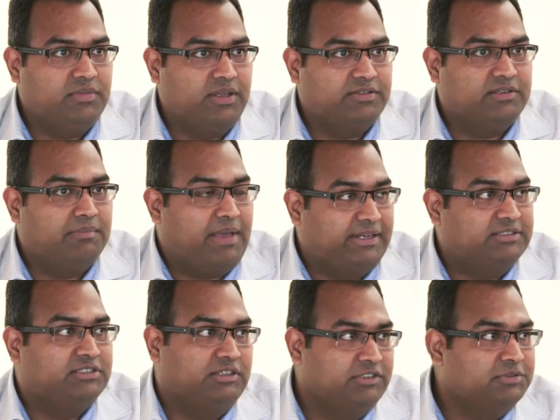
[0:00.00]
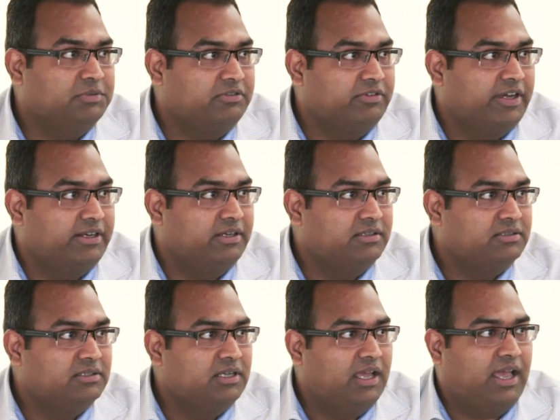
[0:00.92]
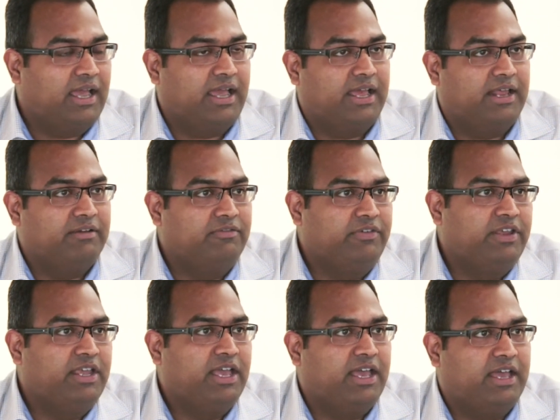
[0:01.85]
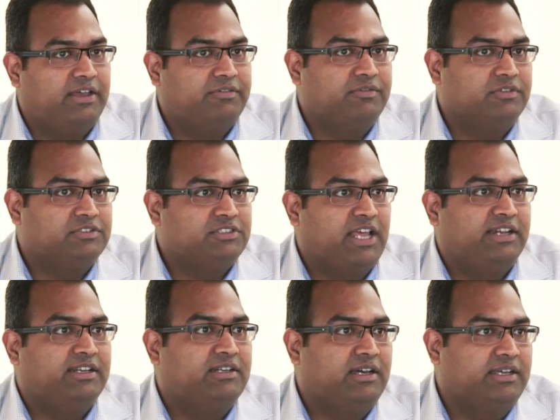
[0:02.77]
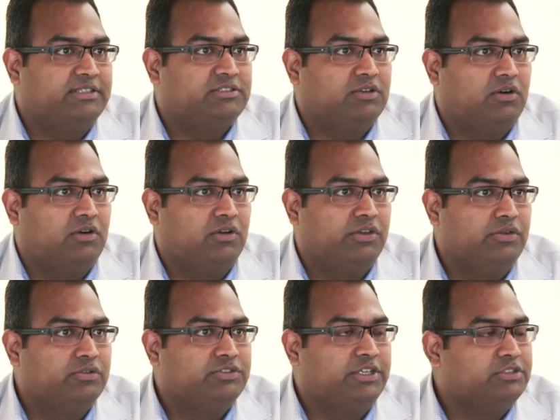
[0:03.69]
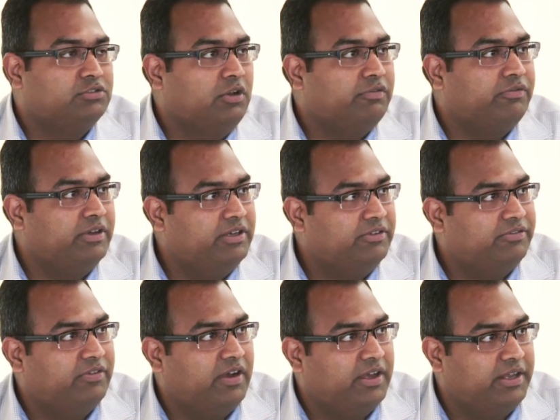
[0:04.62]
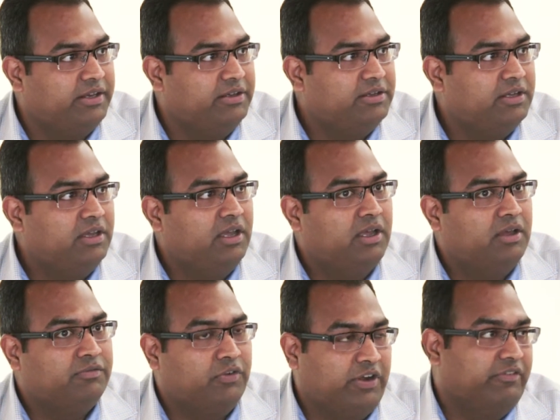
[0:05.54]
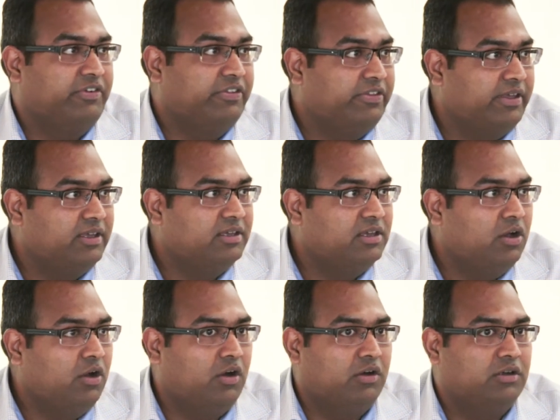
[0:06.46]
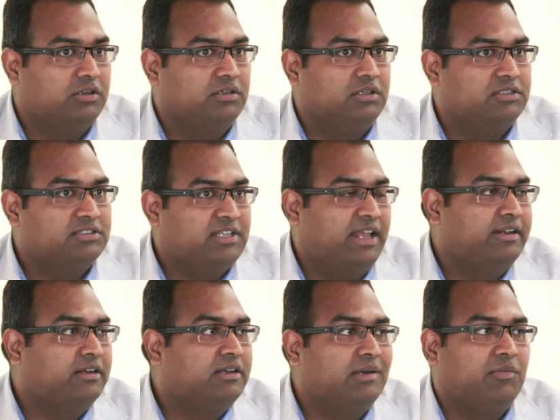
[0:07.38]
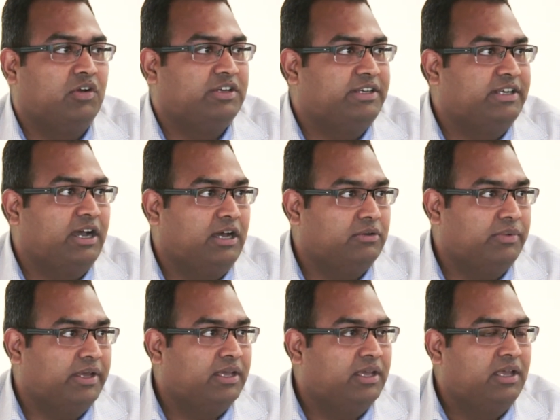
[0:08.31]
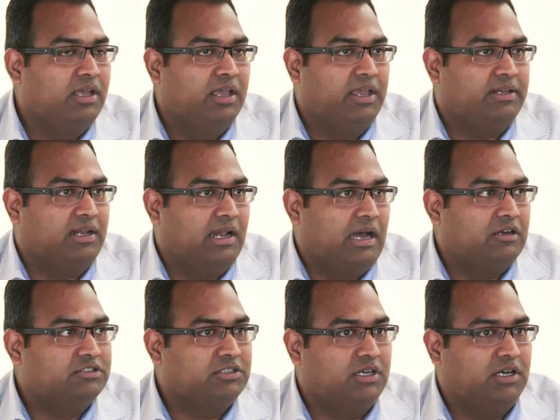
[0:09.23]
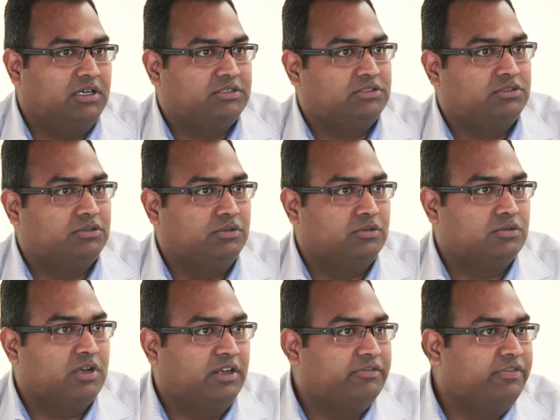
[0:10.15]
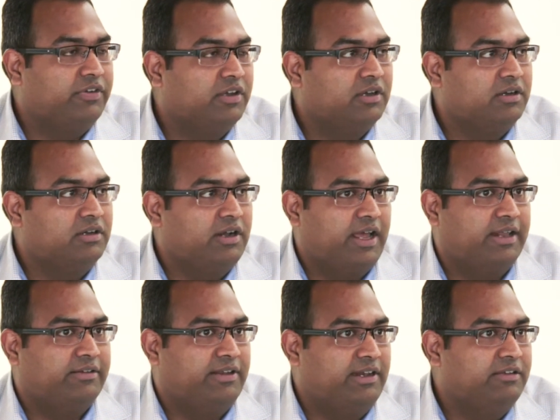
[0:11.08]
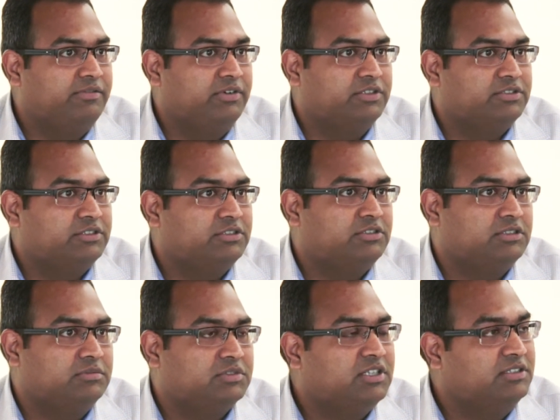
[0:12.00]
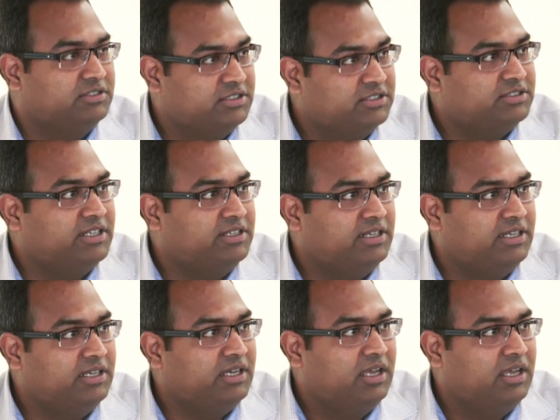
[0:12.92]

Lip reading: is a managed service provider, and we have standardized on using software defined for everything on standard commodity hardware. It allows us to configure and deliver systems consistently.